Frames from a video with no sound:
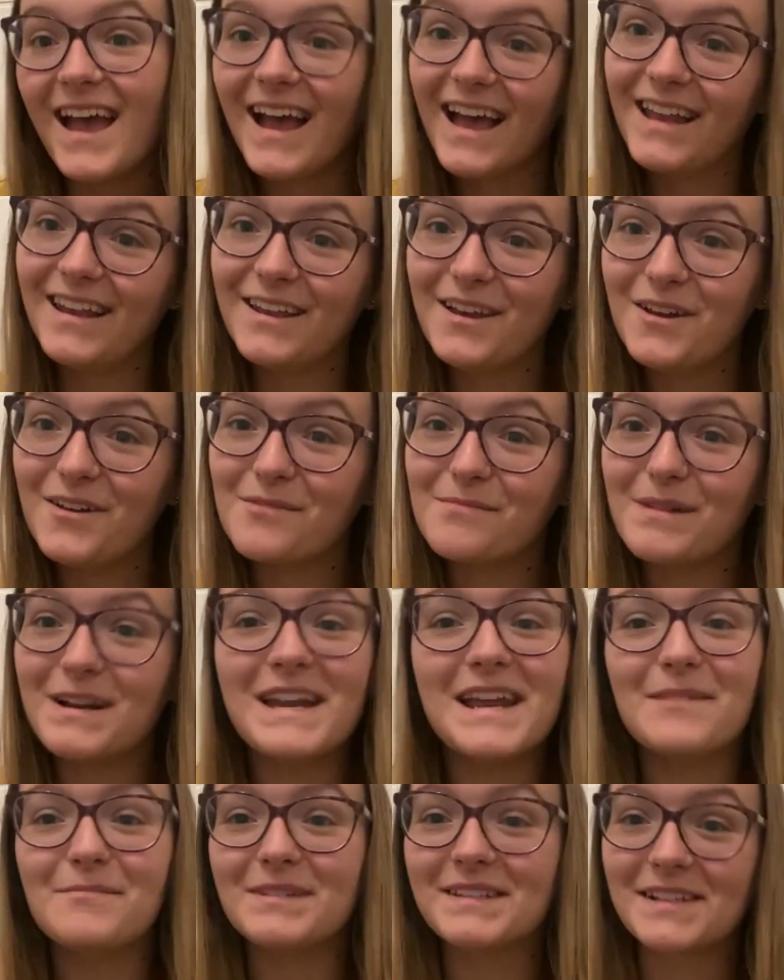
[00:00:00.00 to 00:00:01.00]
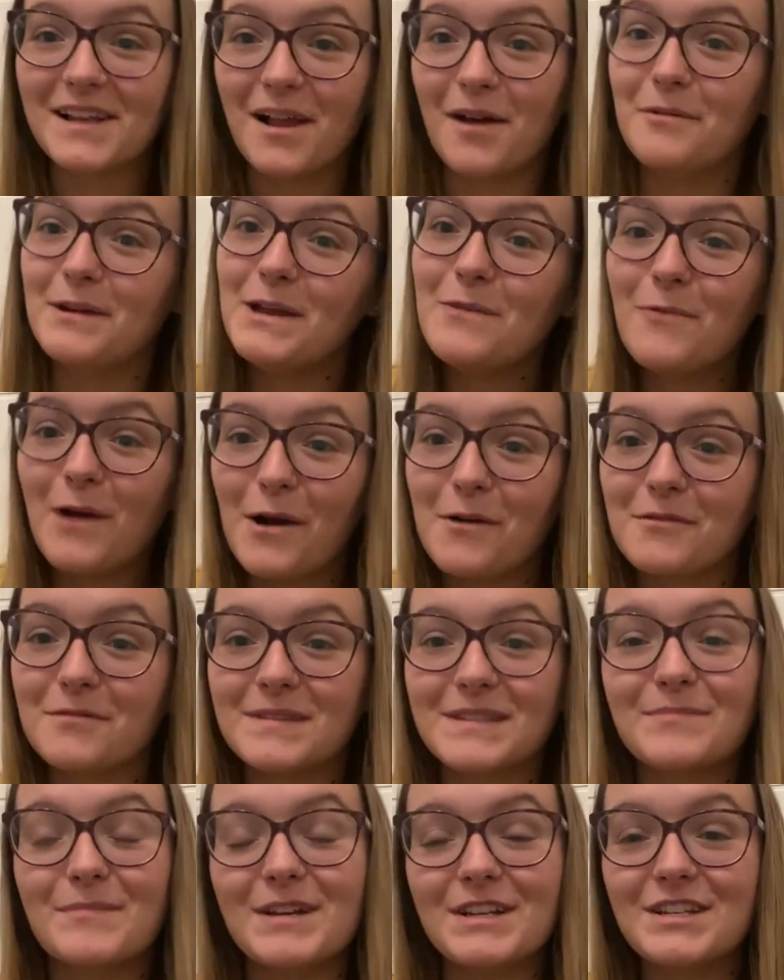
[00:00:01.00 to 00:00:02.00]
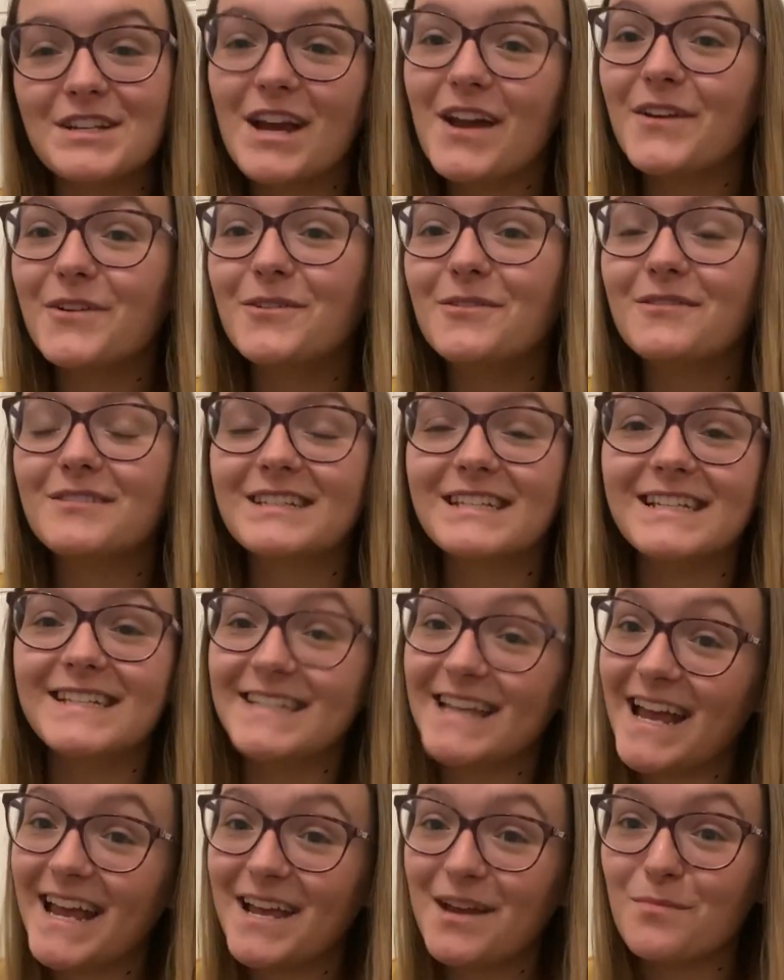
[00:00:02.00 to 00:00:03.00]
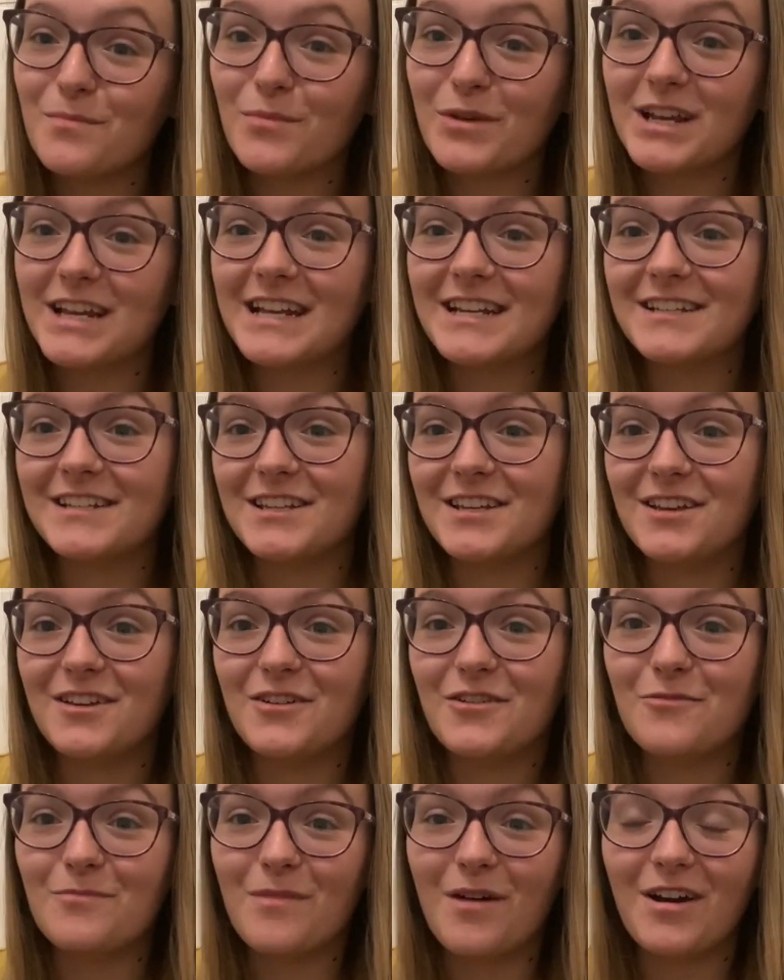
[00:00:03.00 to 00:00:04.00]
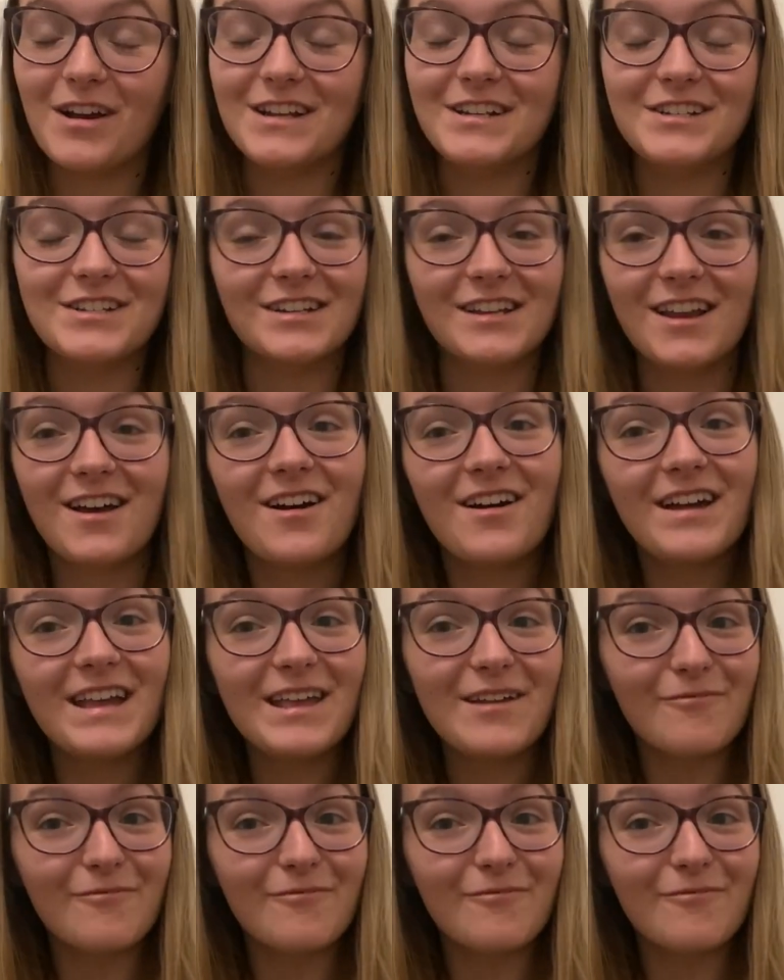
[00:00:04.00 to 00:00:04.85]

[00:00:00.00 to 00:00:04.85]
Hello, my name is Chloe. Welcome to my channel. Today I'm bringing to you my July